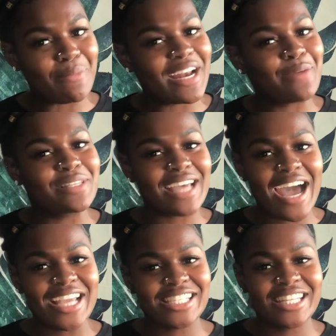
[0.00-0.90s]
My name is
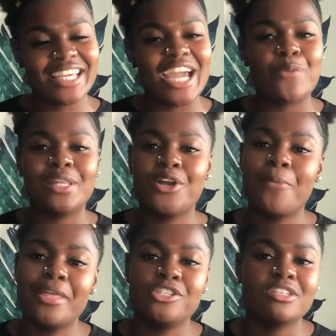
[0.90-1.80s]
Ashley. I really
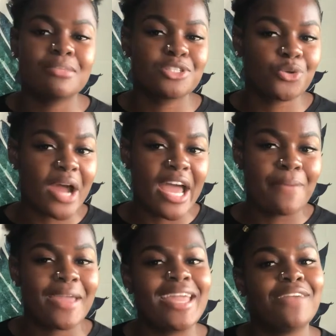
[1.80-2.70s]
hope that you'll
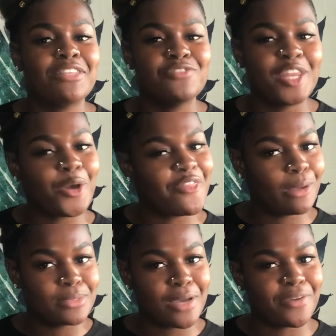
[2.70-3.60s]
subscribe and give this video a
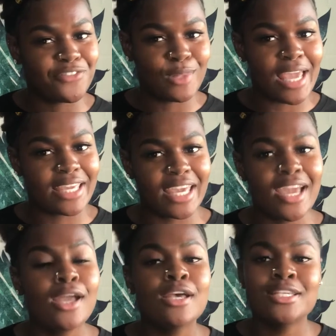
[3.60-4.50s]
thumbs up if you like it.